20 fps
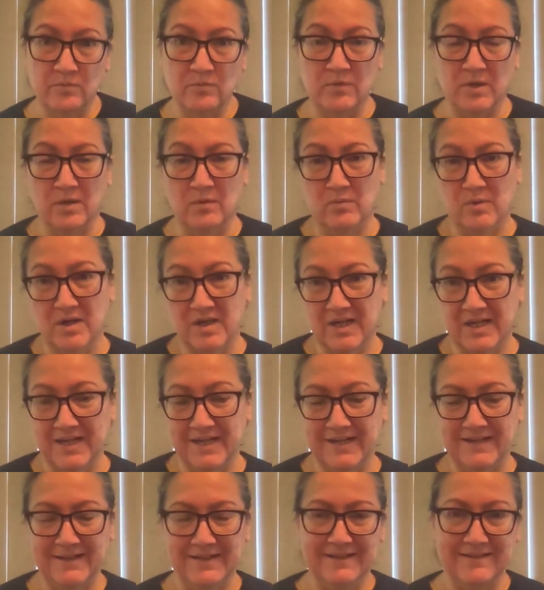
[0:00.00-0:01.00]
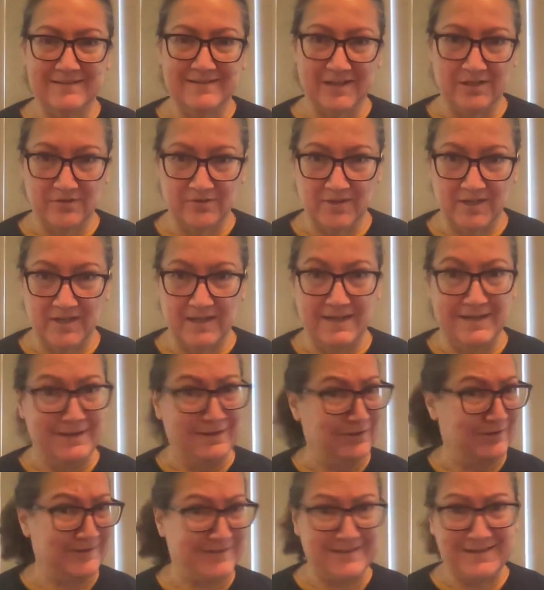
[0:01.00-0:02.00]
while walking, etc.,
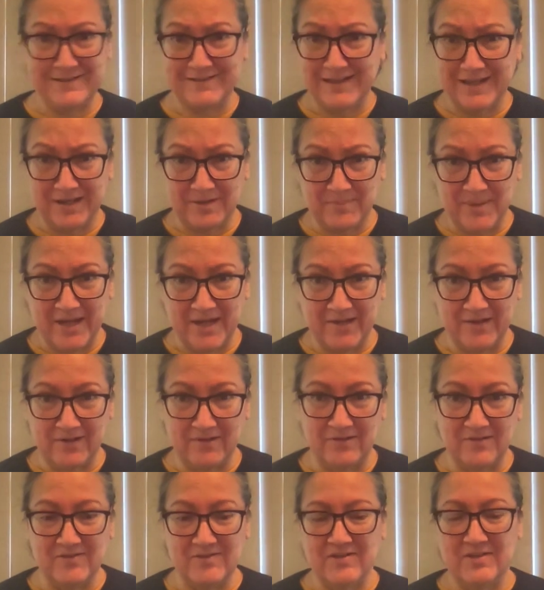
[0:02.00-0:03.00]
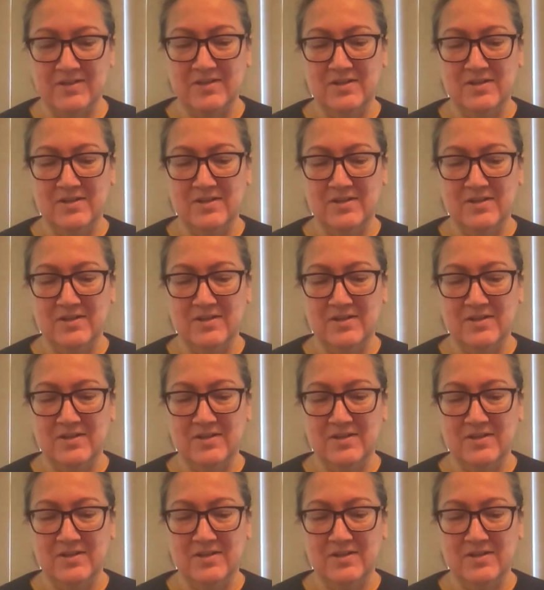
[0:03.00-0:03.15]
in zigzag patterns.